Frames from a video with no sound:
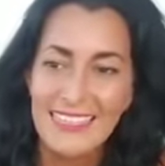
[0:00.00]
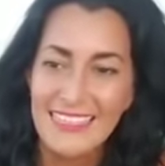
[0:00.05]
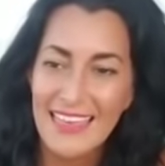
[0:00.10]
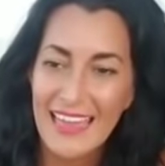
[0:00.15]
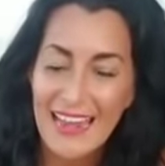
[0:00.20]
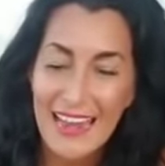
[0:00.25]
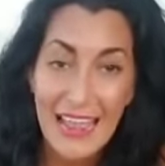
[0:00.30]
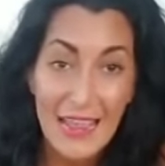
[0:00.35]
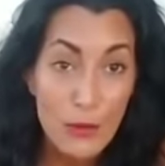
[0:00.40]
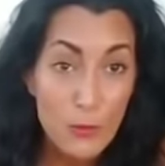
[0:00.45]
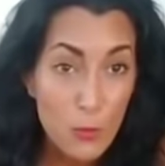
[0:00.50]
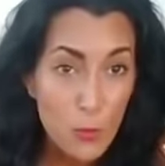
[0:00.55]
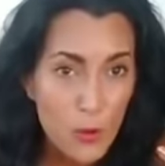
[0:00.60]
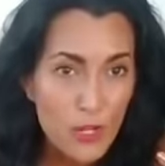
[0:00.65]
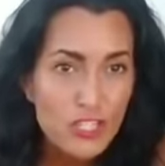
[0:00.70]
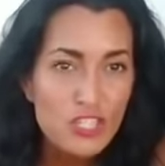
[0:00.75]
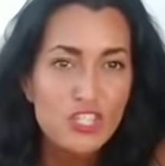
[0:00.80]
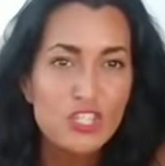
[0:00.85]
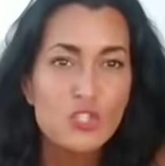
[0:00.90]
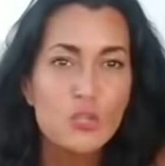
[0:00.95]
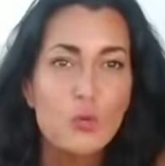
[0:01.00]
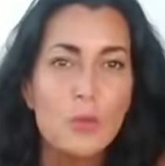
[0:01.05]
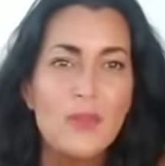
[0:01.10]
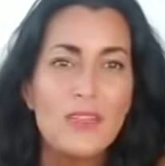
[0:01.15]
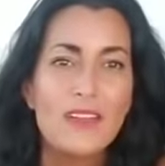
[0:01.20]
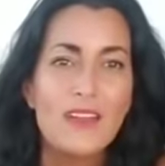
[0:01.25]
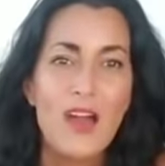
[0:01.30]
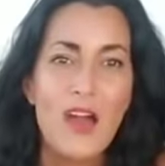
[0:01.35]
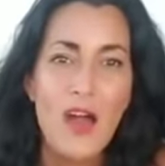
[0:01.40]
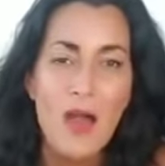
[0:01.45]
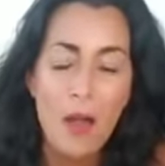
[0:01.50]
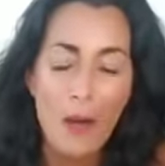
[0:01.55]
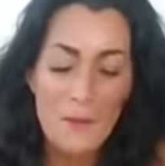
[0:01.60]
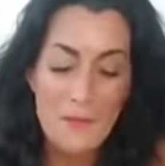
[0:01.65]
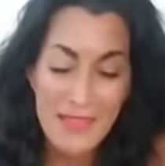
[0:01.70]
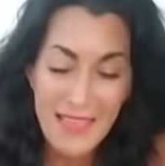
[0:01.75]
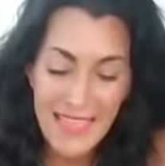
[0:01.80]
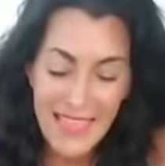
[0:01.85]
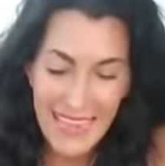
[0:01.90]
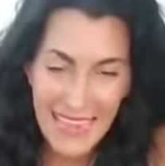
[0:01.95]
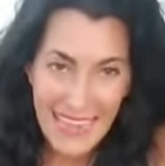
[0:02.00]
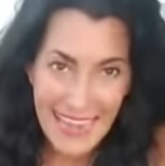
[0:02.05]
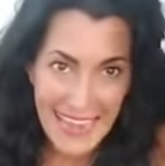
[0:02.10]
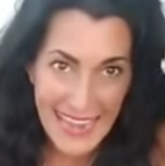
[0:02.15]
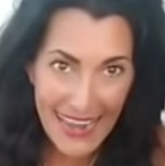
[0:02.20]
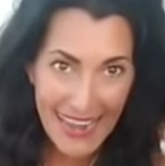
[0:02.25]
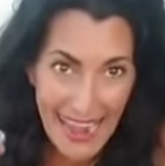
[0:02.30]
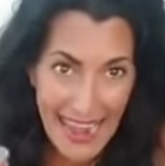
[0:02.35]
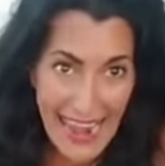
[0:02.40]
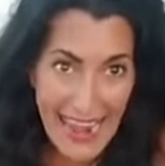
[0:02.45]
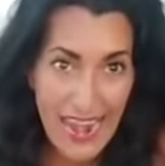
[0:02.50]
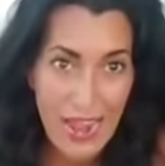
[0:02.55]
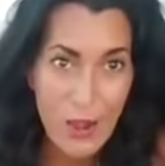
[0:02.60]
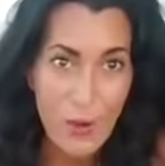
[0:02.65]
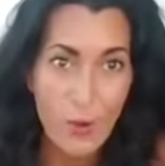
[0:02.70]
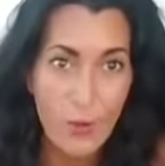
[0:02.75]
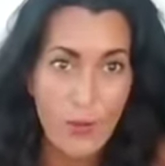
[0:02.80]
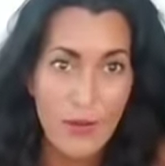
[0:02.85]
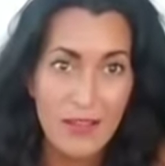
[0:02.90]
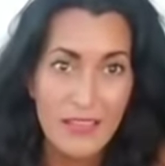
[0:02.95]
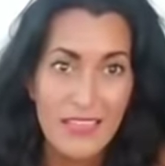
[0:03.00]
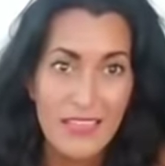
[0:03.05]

that I wish to become now.